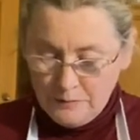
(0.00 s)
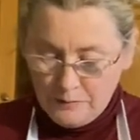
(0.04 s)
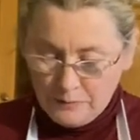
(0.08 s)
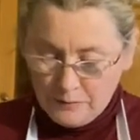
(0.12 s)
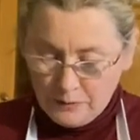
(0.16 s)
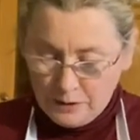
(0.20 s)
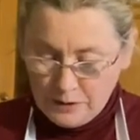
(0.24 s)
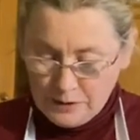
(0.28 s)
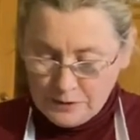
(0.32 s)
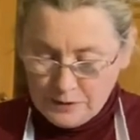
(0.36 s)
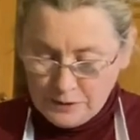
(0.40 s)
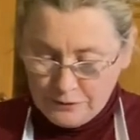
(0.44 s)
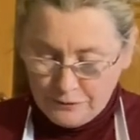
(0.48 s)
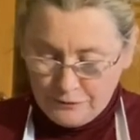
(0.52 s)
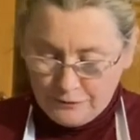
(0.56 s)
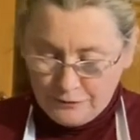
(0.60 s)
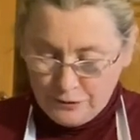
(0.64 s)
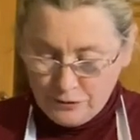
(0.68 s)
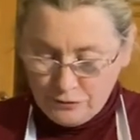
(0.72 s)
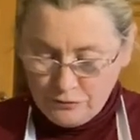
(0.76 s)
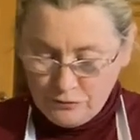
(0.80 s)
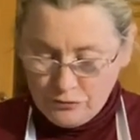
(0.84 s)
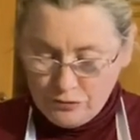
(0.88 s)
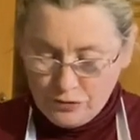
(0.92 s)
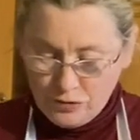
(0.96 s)
Is it a
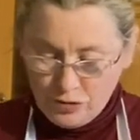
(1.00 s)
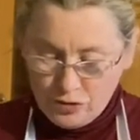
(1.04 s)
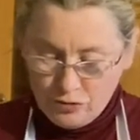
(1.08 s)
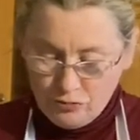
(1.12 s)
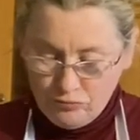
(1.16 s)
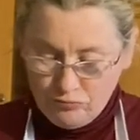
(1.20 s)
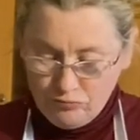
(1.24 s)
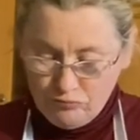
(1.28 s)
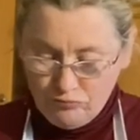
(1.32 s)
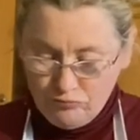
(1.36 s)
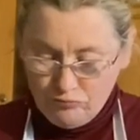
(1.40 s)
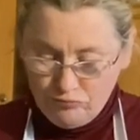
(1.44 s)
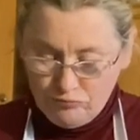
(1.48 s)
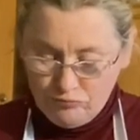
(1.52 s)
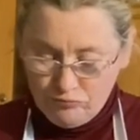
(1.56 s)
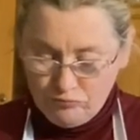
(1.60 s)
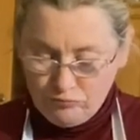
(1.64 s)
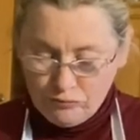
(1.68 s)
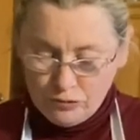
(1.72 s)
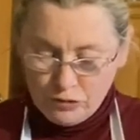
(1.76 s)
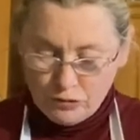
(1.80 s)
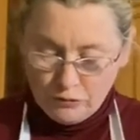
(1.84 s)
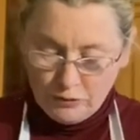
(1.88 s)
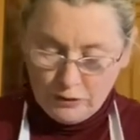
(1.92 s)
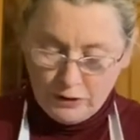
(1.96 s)
fruit?
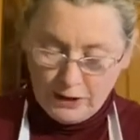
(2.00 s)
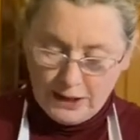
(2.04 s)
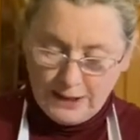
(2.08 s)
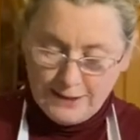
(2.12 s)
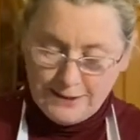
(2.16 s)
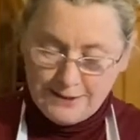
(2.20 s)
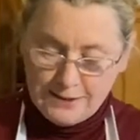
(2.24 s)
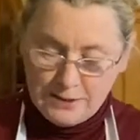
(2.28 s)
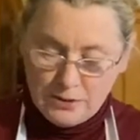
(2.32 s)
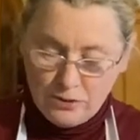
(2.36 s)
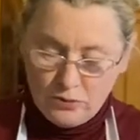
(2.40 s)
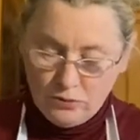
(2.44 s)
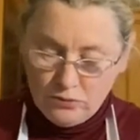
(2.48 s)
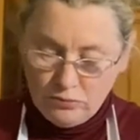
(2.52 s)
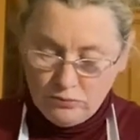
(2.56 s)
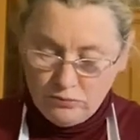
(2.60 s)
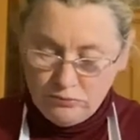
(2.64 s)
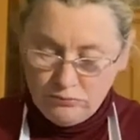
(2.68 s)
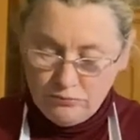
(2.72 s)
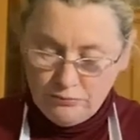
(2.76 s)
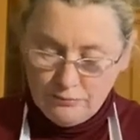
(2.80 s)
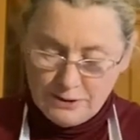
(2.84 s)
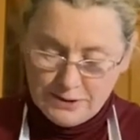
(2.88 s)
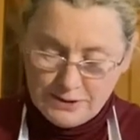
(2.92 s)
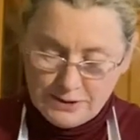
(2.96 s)
Don't think so.
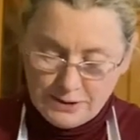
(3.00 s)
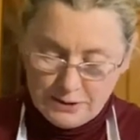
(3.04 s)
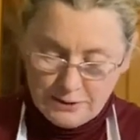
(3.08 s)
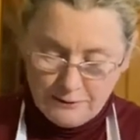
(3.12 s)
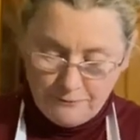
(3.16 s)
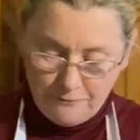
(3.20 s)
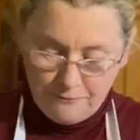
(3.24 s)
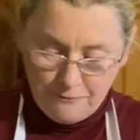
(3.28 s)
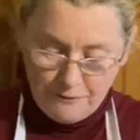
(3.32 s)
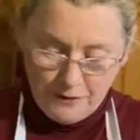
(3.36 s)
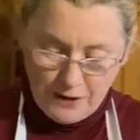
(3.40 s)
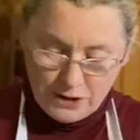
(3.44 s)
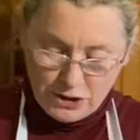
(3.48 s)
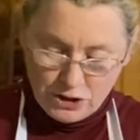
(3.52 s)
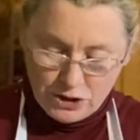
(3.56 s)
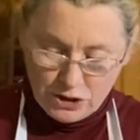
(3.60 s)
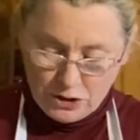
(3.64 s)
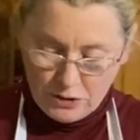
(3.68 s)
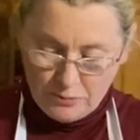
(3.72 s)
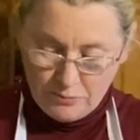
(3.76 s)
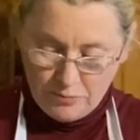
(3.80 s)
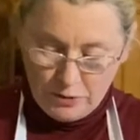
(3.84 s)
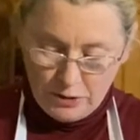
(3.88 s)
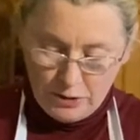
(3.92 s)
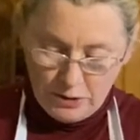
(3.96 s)
Is it a
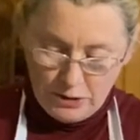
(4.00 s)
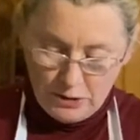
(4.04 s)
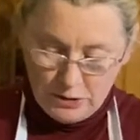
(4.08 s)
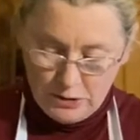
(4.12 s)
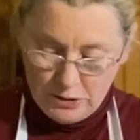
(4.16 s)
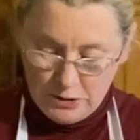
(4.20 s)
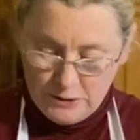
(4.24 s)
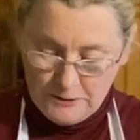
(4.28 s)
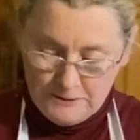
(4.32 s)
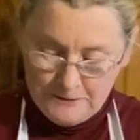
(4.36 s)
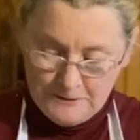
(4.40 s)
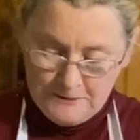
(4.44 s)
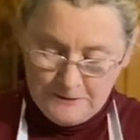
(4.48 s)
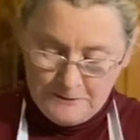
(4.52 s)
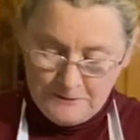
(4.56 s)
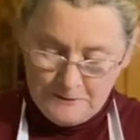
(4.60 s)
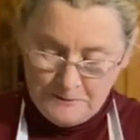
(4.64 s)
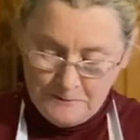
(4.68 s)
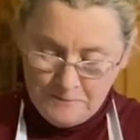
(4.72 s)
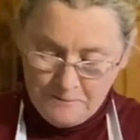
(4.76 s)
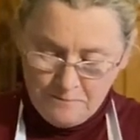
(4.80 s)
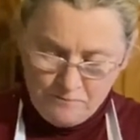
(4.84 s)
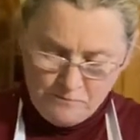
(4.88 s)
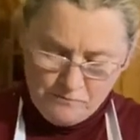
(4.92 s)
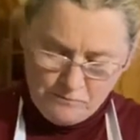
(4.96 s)
vegetable?
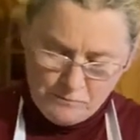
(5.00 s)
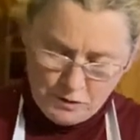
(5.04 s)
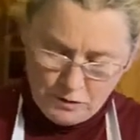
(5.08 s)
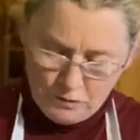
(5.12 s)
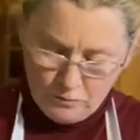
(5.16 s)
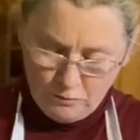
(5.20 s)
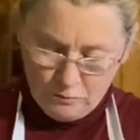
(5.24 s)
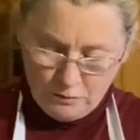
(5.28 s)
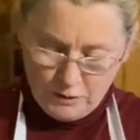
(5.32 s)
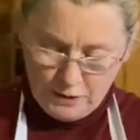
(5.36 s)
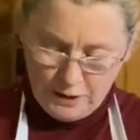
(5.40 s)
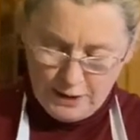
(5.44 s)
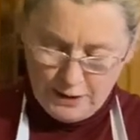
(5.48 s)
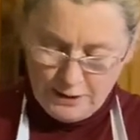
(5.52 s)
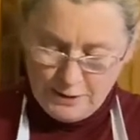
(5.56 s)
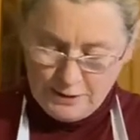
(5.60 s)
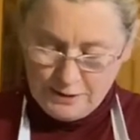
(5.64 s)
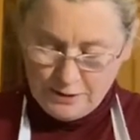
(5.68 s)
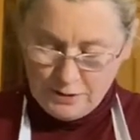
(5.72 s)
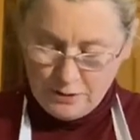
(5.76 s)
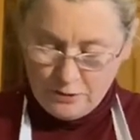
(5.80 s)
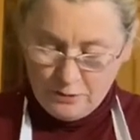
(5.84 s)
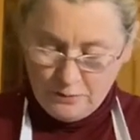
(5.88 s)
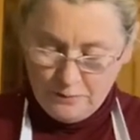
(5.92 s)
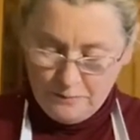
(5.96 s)
Don't think
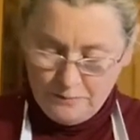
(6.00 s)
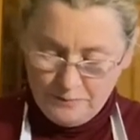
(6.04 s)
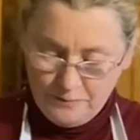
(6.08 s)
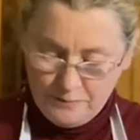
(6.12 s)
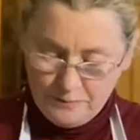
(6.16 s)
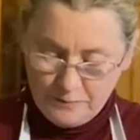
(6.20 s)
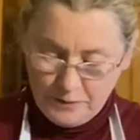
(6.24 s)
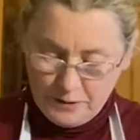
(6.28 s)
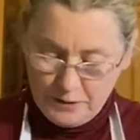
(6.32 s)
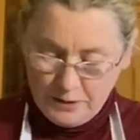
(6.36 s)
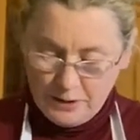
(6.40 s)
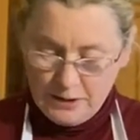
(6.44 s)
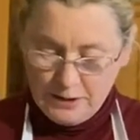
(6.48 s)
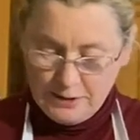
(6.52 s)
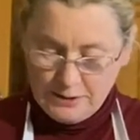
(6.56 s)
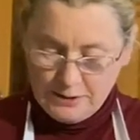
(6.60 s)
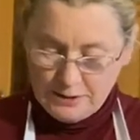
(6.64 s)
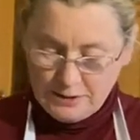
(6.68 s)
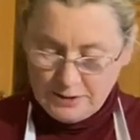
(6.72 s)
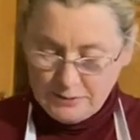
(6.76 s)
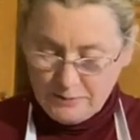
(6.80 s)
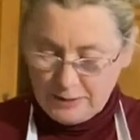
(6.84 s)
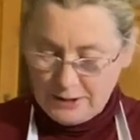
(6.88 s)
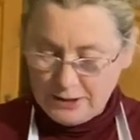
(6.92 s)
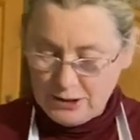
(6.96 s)
so. It's a
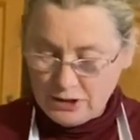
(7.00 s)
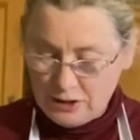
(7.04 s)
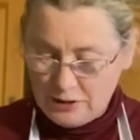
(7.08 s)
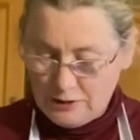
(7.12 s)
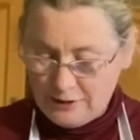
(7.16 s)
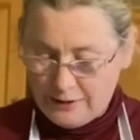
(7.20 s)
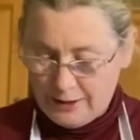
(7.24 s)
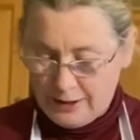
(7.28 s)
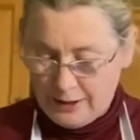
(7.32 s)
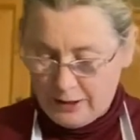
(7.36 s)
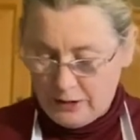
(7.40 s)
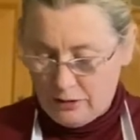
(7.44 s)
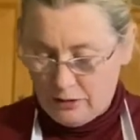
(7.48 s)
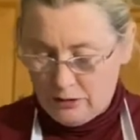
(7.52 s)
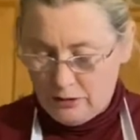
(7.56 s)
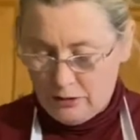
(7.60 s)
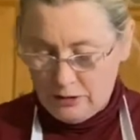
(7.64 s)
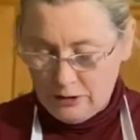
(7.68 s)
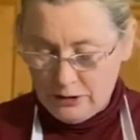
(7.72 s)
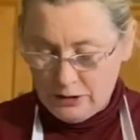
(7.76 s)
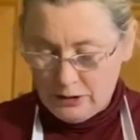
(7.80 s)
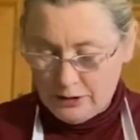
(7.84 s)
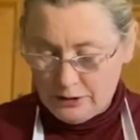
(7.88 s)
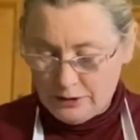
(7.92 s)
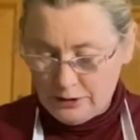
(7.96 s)
special thing all
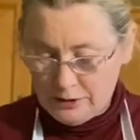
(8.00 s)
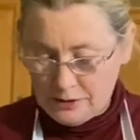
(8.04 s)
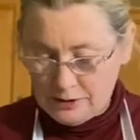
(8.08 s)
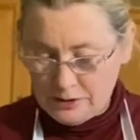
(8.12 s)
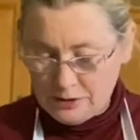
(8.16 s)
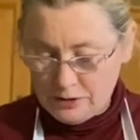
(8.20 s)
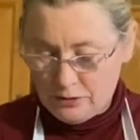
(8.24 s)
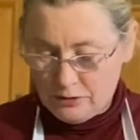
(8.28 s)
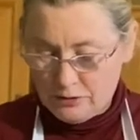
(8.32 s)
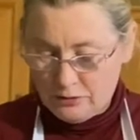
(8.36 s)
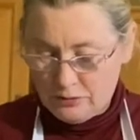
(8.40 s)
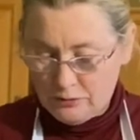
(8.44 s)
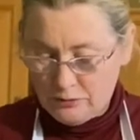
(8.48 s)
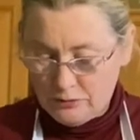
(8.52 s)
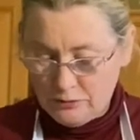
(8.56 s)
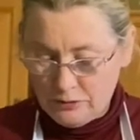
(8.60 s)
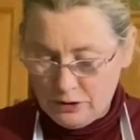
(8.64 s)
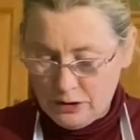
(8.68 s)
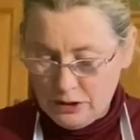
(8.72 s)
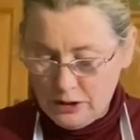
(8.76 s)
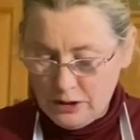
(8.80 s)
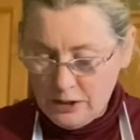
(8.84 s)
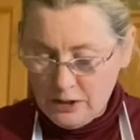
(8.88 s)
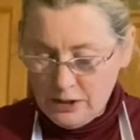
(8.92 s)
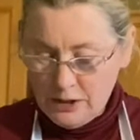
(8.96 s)
on its own.
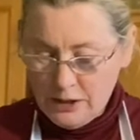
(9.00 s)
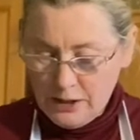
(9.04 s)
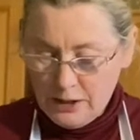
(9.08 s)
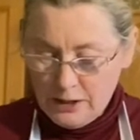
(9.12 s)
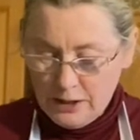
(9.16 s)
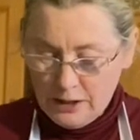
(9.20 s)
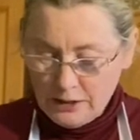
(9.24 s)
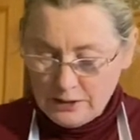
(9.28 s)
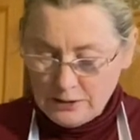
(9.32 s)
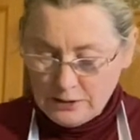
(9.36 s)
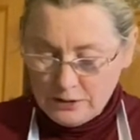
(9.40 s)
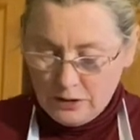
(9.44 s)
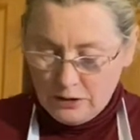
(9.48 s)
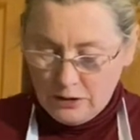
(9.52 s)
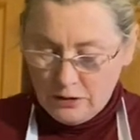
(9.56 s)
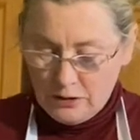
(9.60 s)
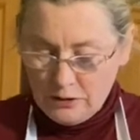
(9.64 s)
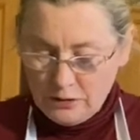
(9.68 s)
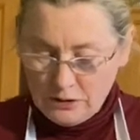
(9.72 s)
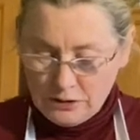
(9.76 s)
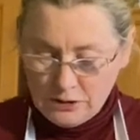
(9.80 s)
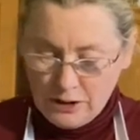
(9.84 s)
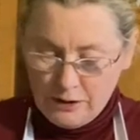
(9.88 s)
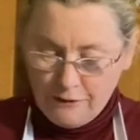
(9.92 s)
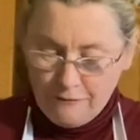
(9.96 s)
It's
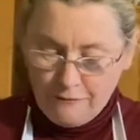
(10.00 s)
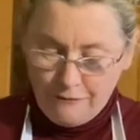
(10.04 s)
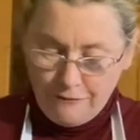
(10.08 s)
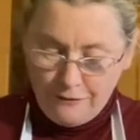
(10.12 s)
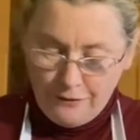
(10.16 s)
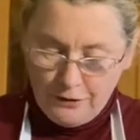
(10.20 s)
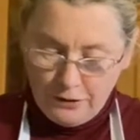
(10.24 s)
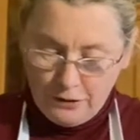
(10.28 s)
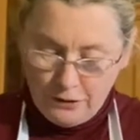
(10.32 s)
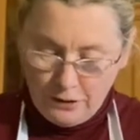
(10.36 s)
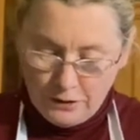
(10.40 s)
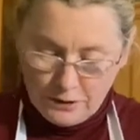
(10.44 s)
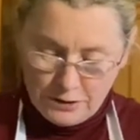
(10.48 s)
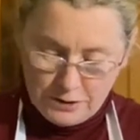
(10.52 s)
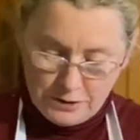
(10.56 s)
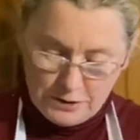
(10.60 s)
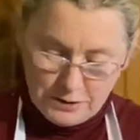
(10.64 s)
called a fungus.